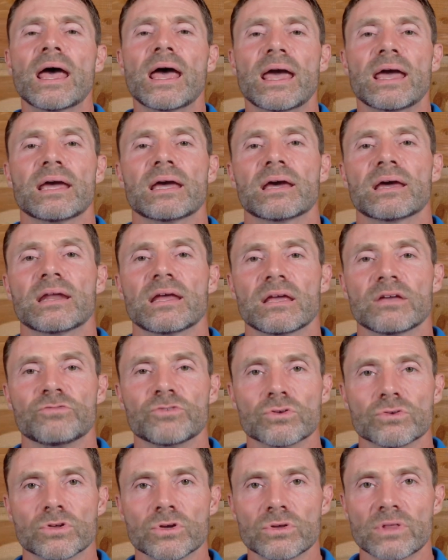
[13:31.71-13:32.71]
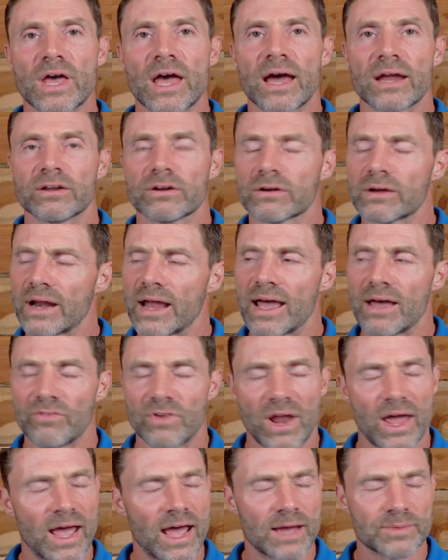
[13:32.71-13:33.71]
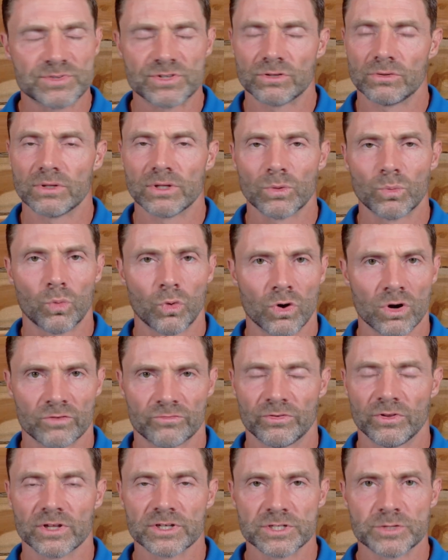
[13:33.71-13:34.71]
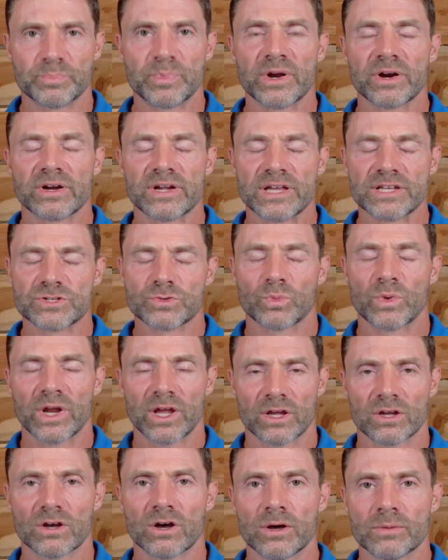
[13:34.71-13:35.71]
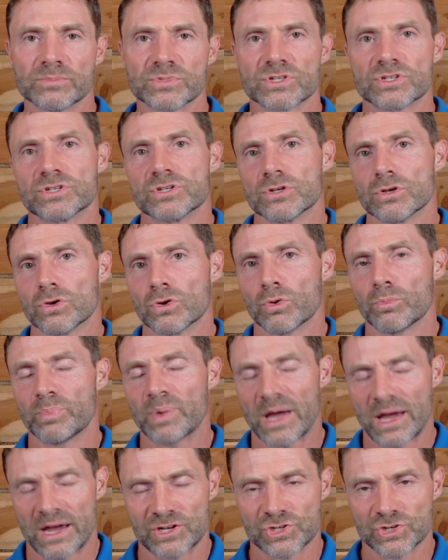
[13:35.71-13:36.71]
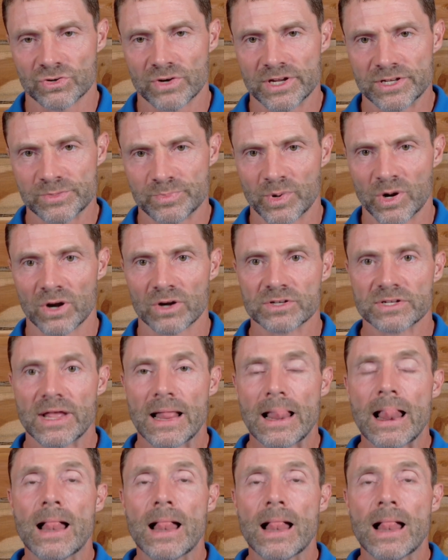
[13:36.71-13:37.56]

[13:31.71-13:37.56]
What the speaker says: And if you do that, you're going to have an absolutely wonderful experience when it comes to pasture-raised birds.